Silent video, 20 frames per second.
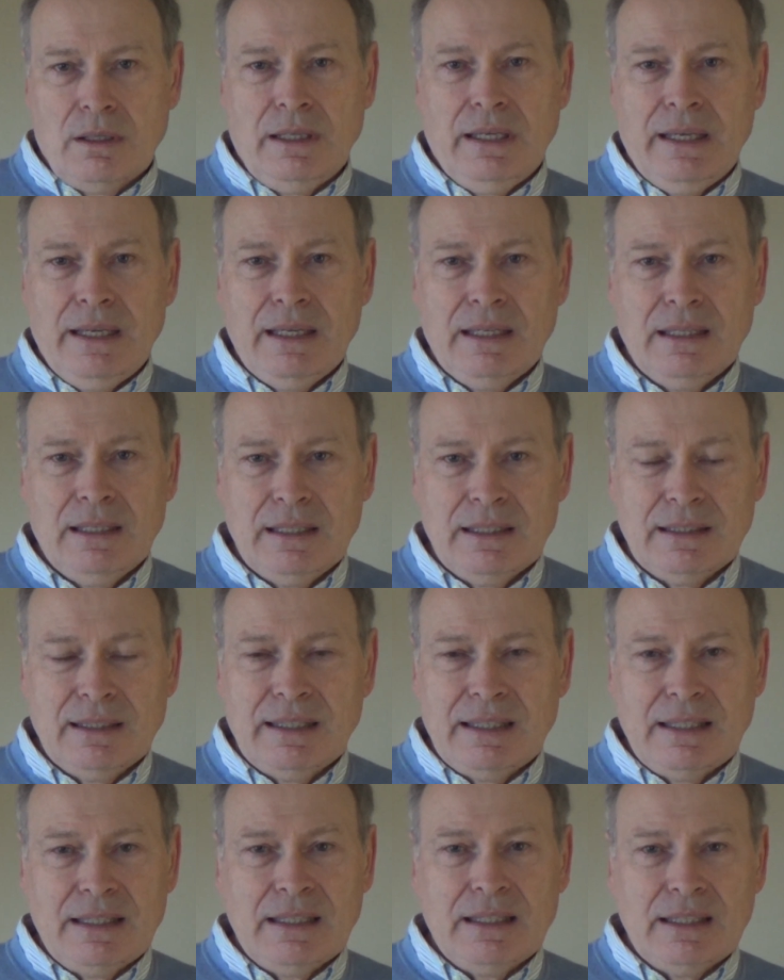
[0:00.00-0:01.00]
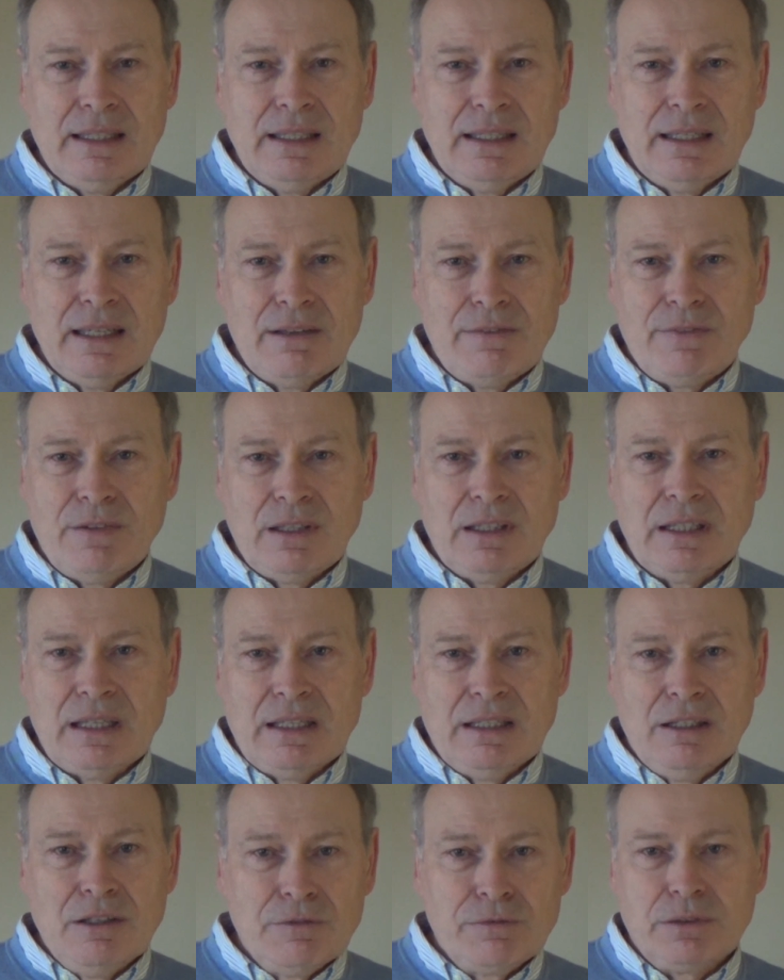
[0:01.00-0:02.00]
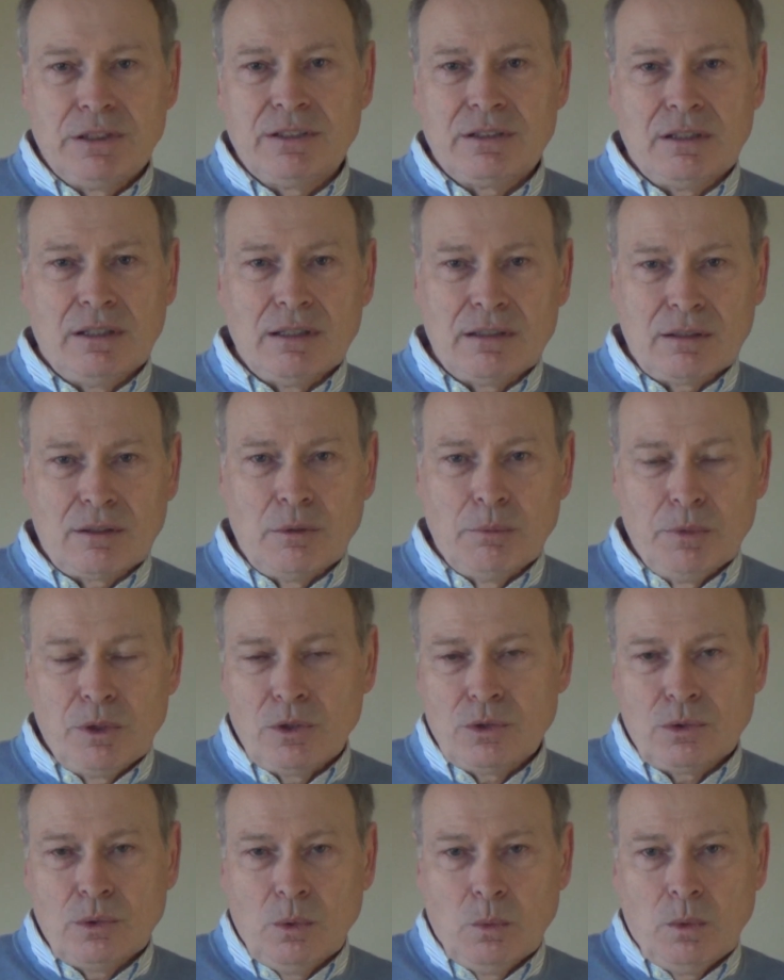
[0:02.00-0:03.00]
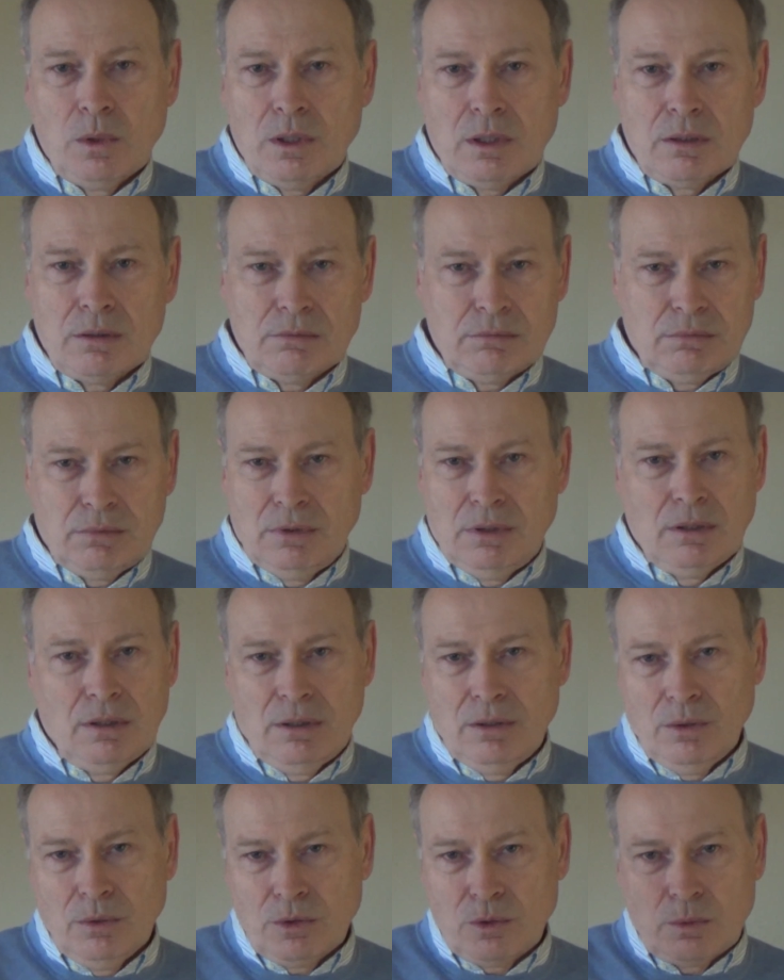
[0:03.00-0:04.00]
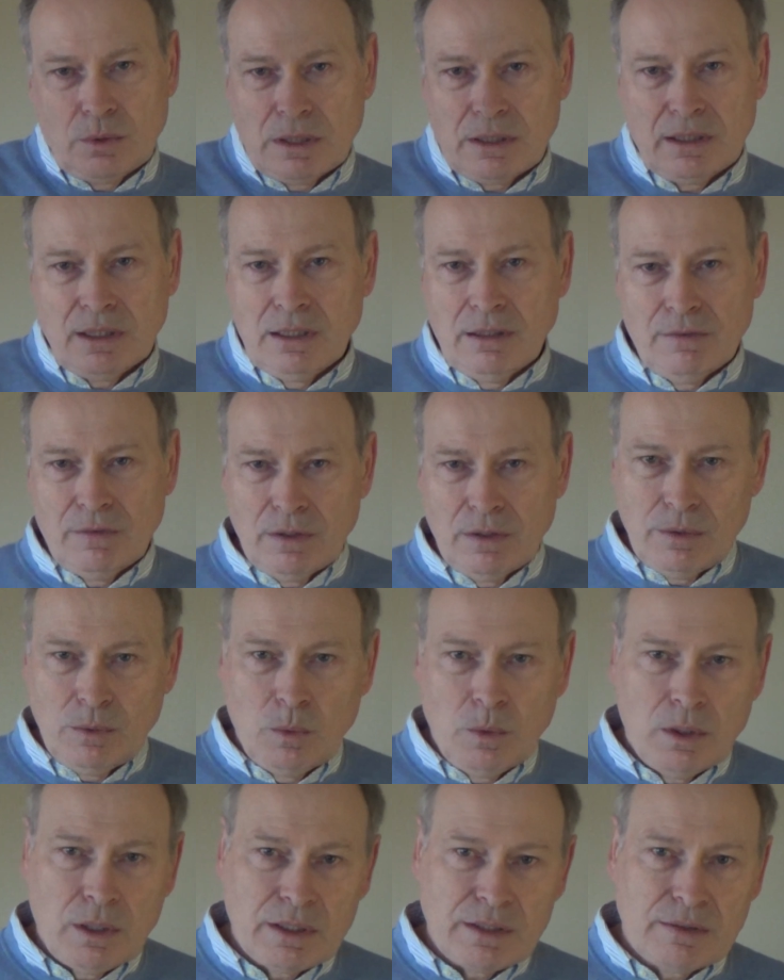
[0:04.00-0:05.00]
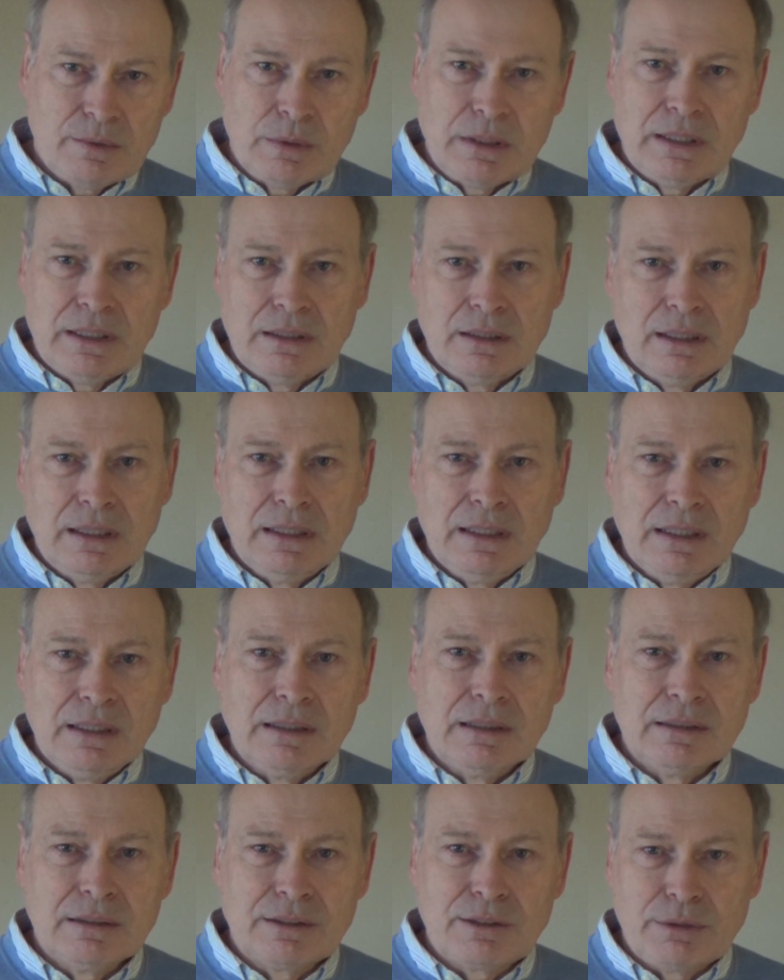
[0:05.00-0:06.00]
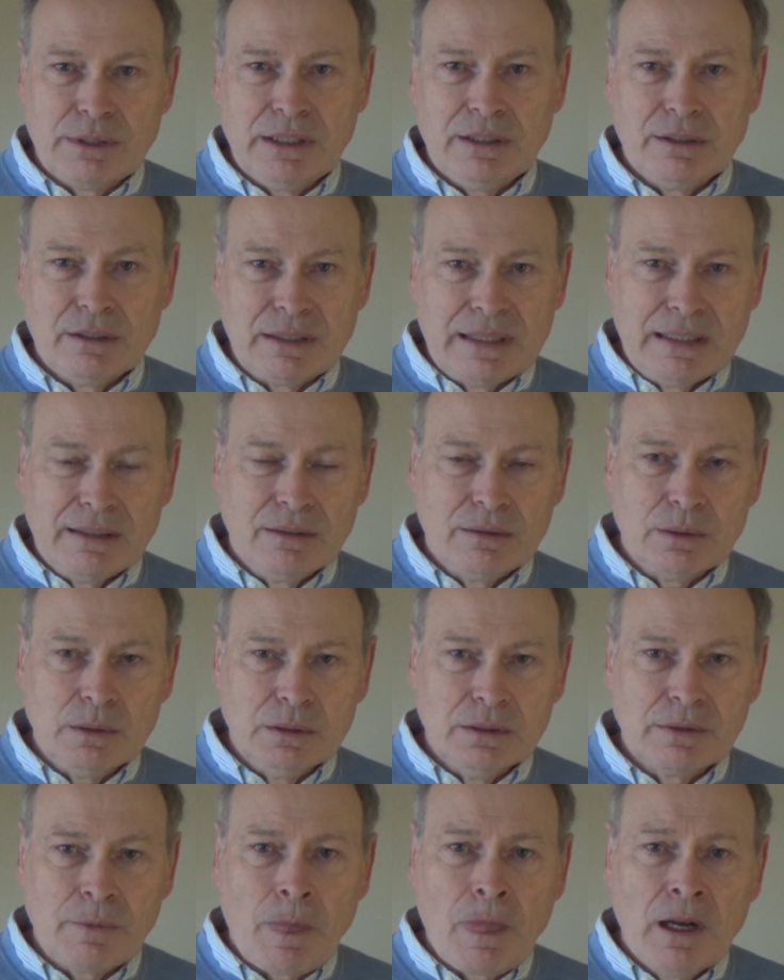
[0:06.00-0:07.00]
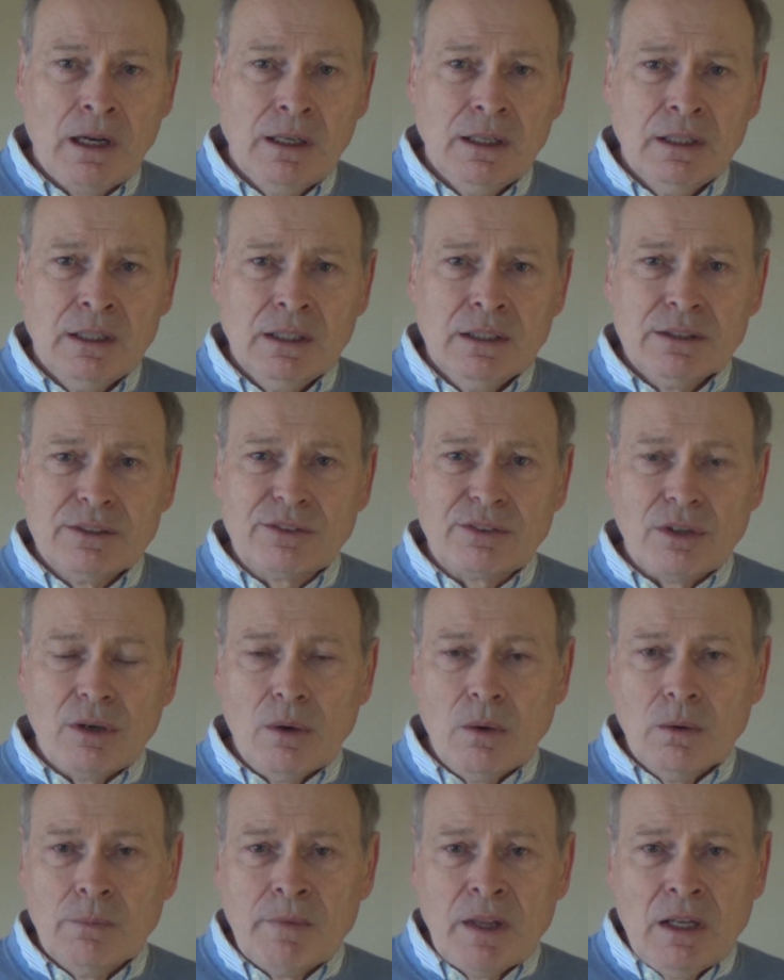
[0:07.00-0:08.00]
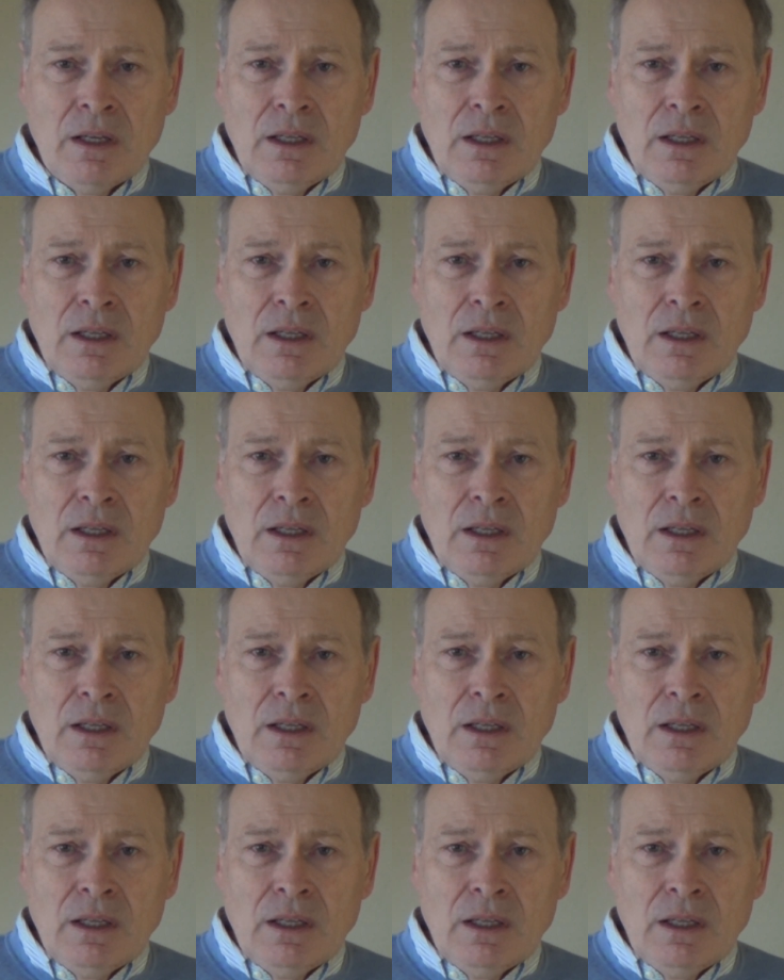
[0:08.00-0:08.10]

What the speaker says: And I think, if we start a commercial war, God knows what kind of wars we can trigger down the road. So,